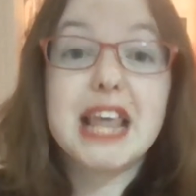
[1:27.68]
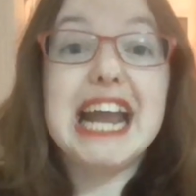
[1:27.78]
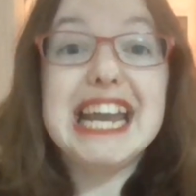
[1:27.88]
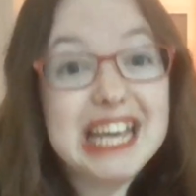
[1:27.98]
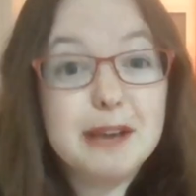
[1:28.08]

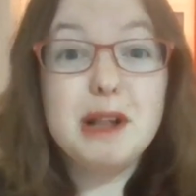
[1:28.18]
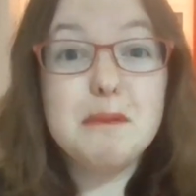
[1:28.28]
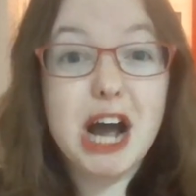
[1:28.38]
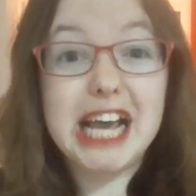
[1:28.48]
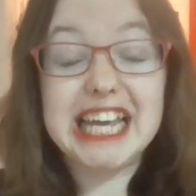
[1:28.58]
And email
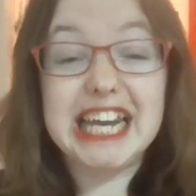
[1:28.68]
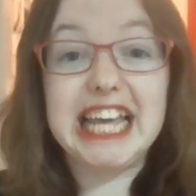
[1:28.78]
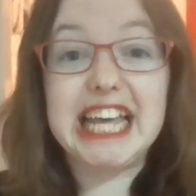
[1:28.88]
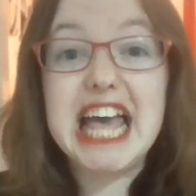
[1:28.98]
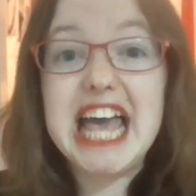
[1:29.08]

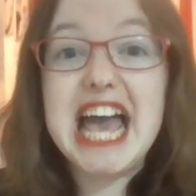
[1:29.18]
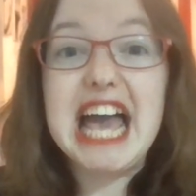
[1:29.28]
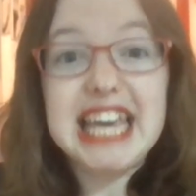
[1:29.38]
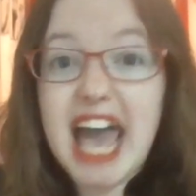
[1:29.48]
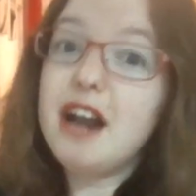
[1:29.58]
marketing
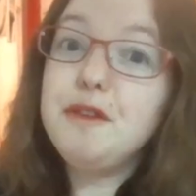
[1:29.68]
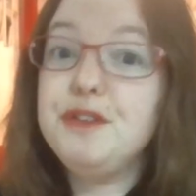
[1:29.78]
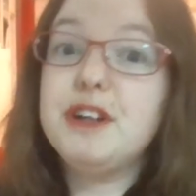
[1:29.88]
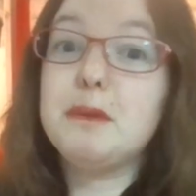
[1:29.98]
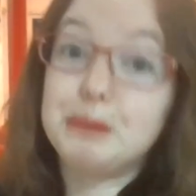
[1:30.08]
can
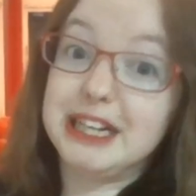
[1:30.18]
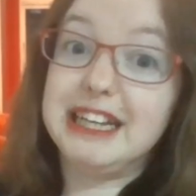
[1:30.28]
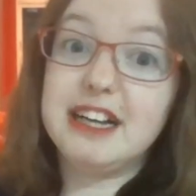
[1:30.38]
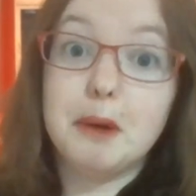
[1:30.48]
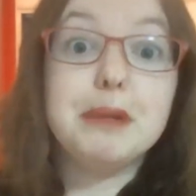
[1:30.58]
feel
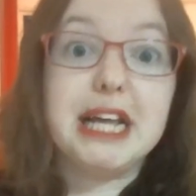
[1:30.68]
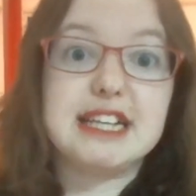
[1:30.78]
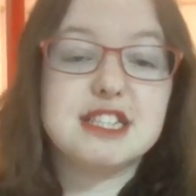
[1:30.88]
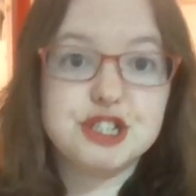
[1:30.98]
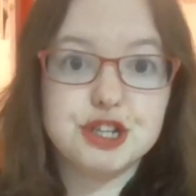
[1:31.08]
pretty
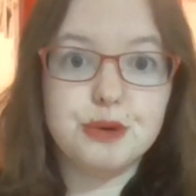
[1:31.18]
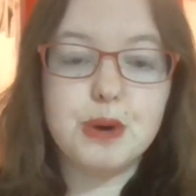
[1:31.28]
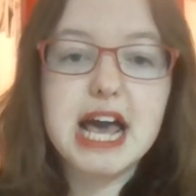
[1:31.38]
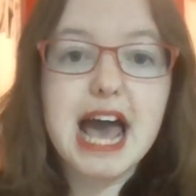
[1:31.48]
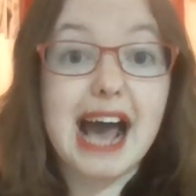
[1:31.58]
complex too,
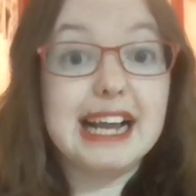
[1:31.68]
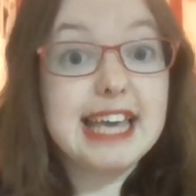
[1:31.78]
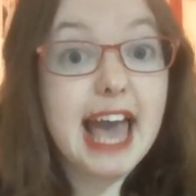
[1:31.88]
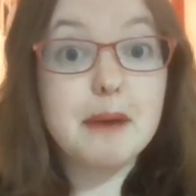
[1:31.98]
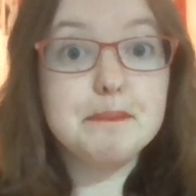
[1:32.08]
and it
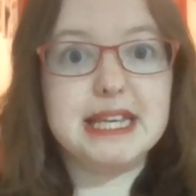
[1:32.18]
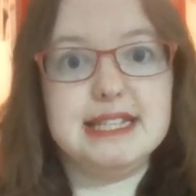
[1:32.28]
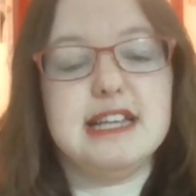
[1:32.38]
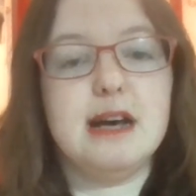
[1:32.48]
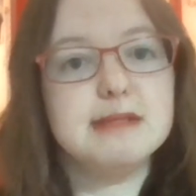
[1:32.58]
can be
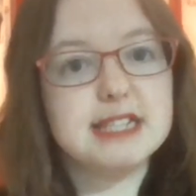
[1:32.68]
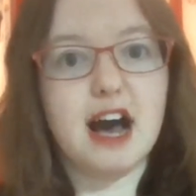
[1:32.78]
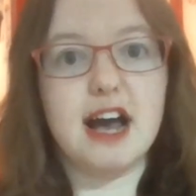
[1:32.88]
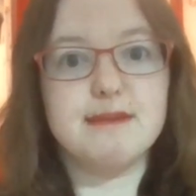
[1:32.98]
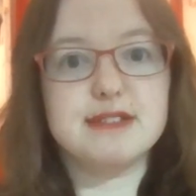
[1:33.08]
sometimes.